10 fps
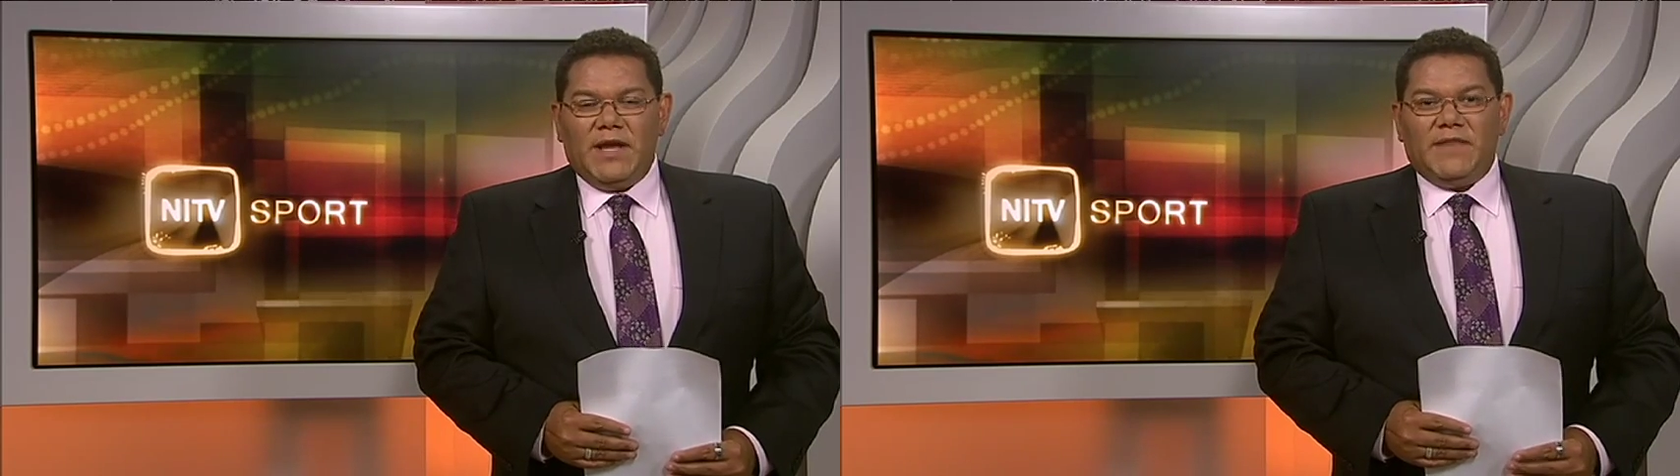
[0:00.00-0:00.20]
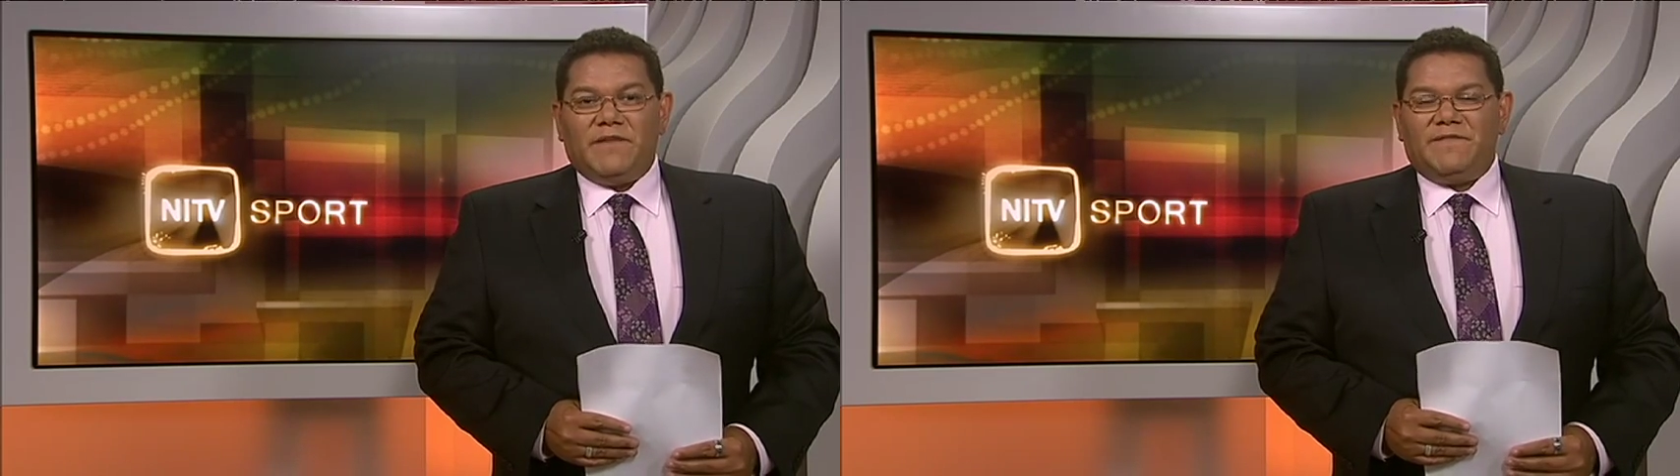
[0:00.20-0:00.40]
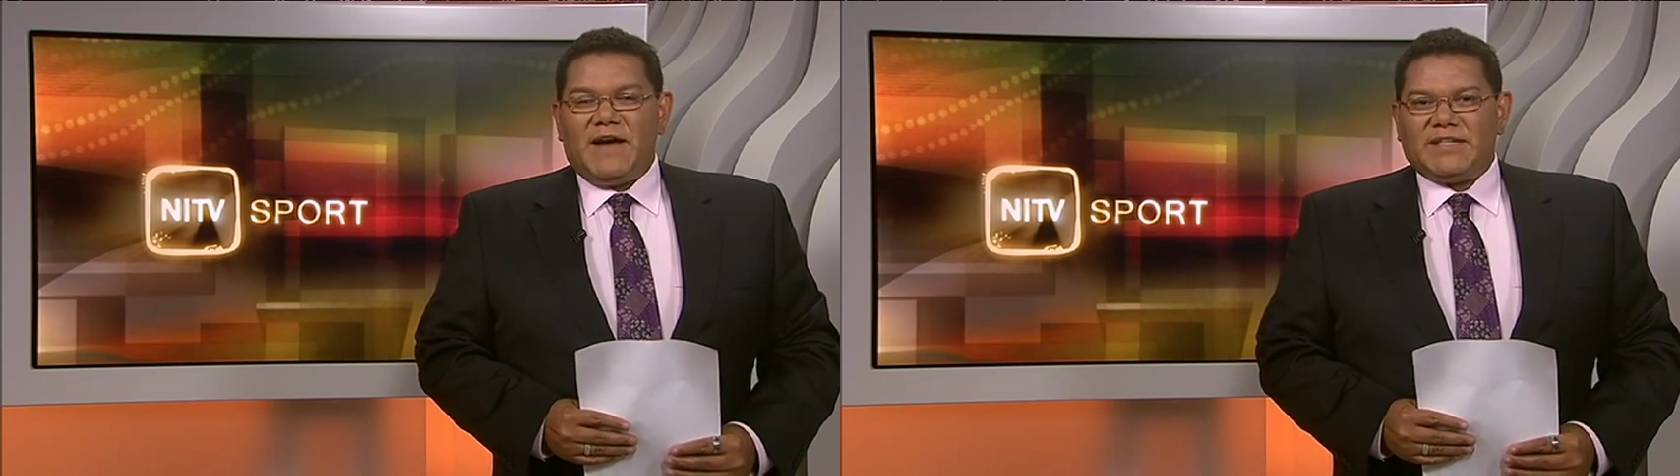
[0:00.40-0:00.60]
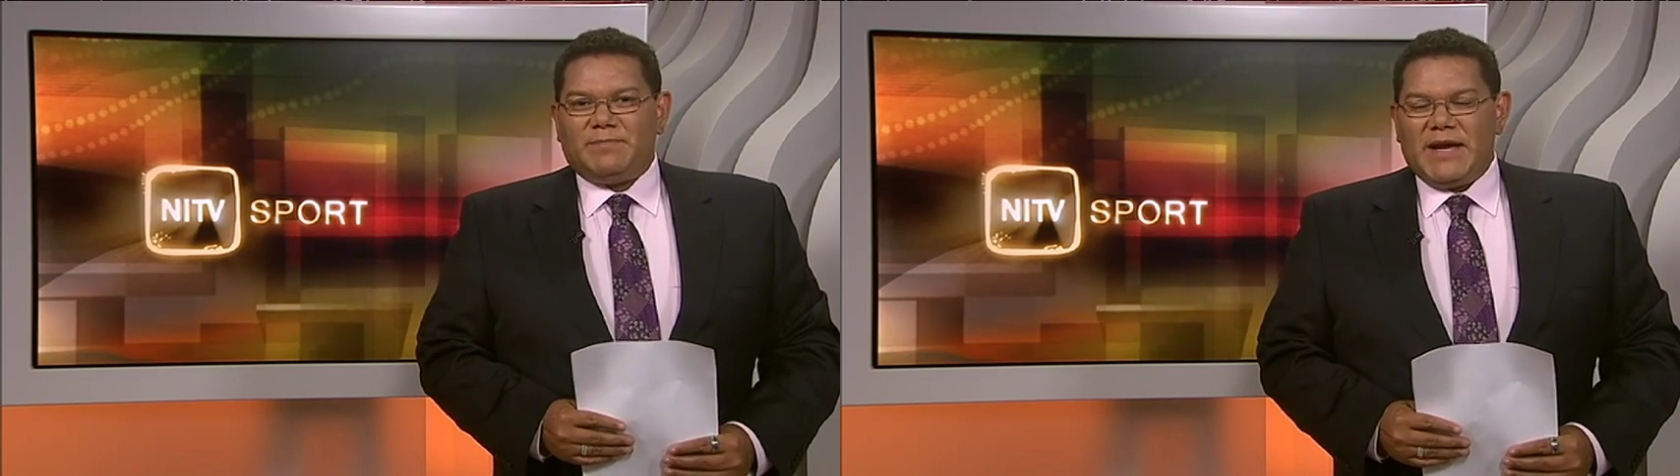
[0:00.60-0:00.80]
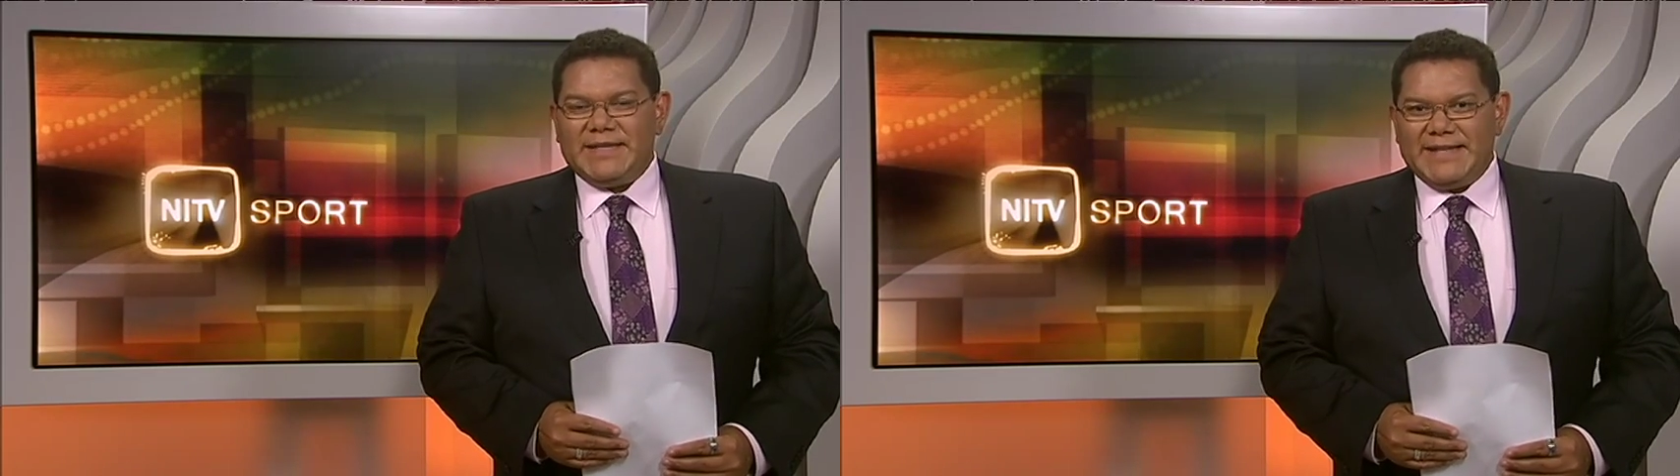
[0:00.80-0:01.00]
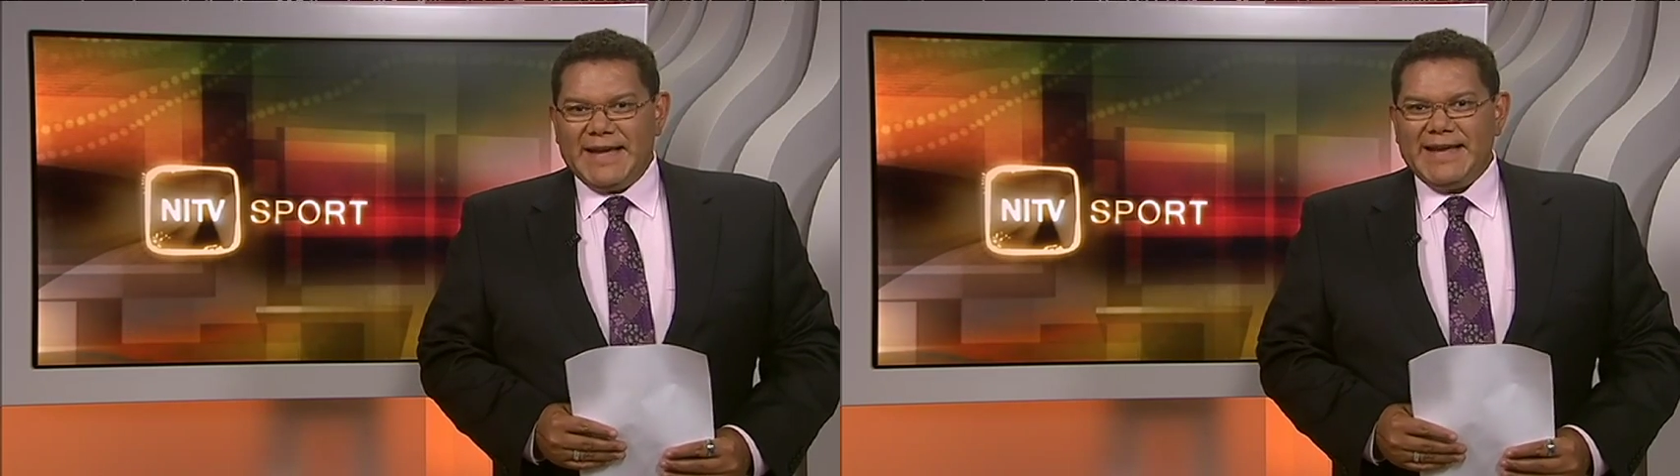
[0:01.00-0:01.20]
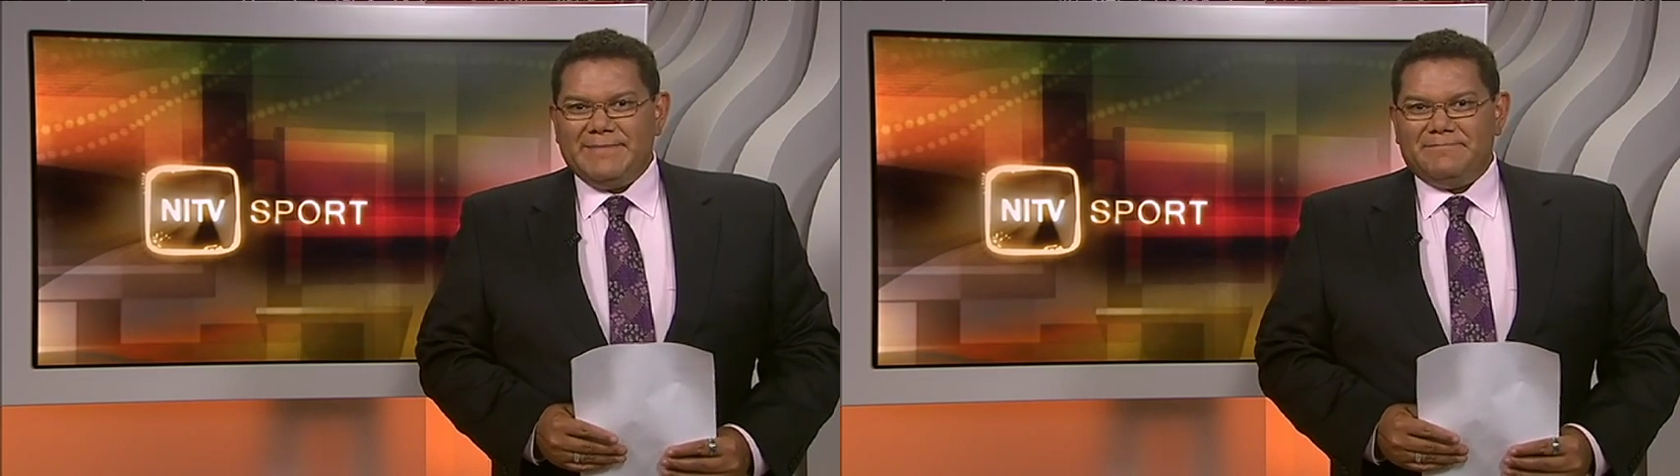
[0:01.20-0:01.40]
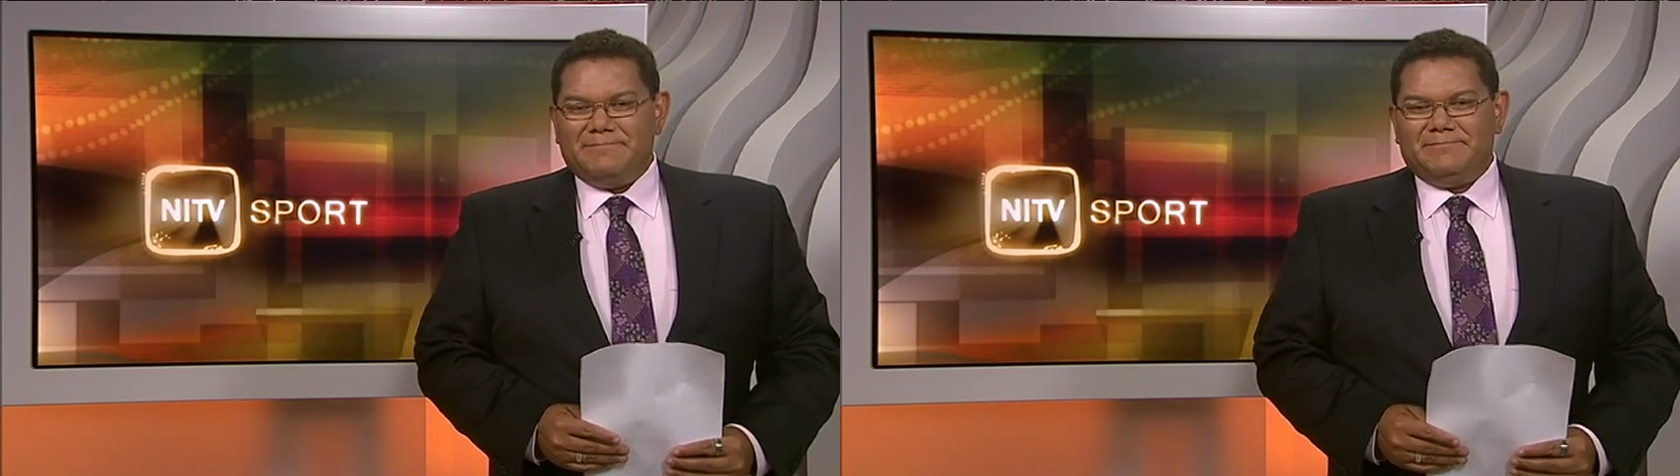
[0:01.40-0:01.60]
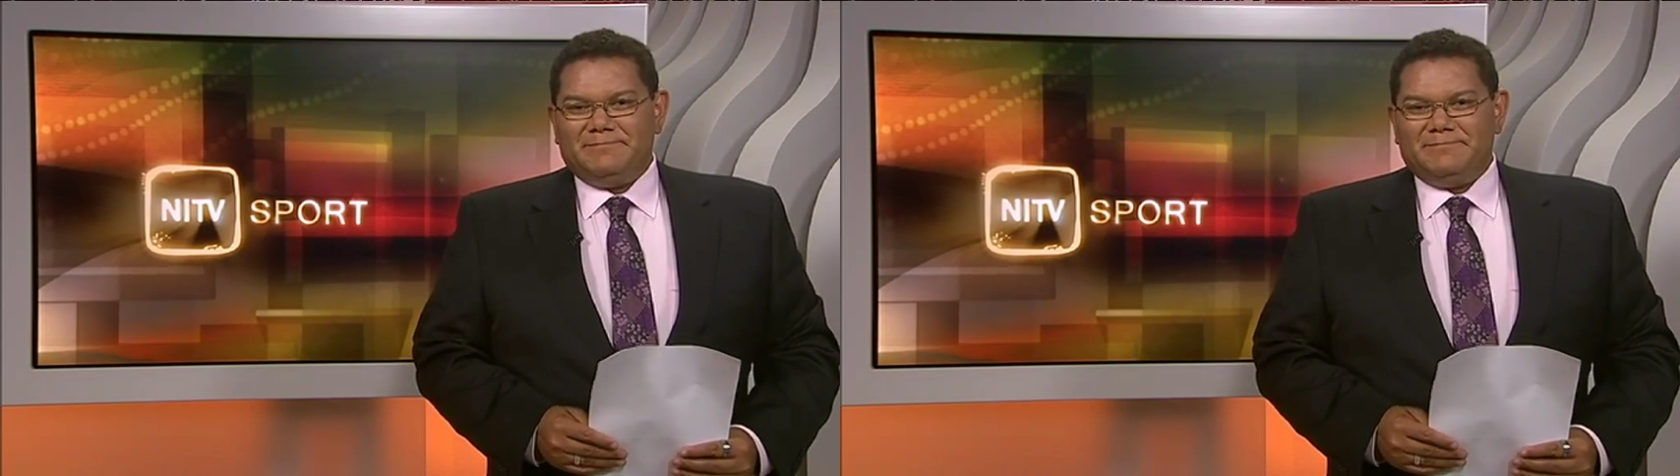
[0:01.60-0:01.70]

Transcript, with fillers: in the fast-paced game.